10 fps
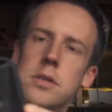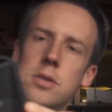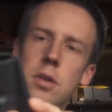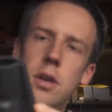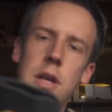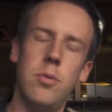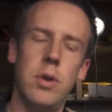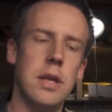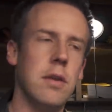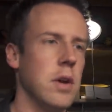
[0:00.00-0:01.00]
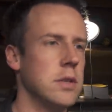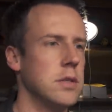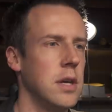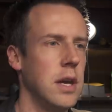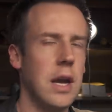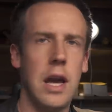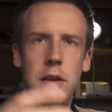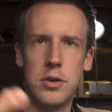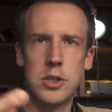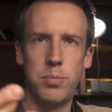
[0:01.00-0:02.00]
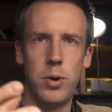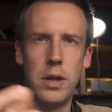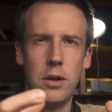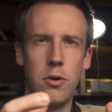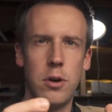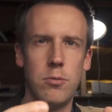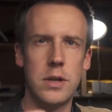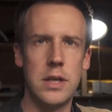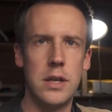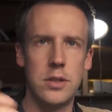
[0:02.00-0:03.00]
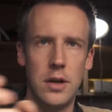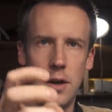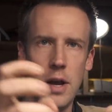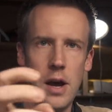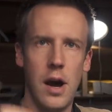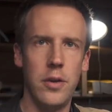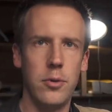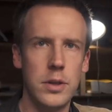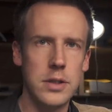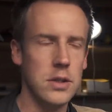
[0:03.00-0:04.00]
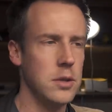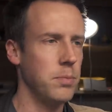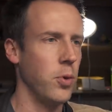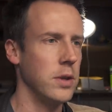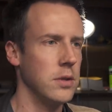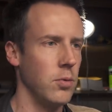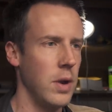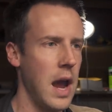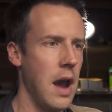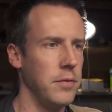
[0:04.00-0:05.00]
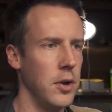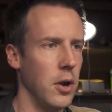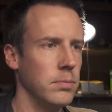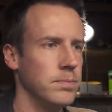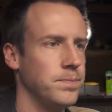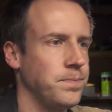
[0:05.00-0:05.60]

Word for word: so that it would give us kind of a spring-loaded retention on the retention points that we have there.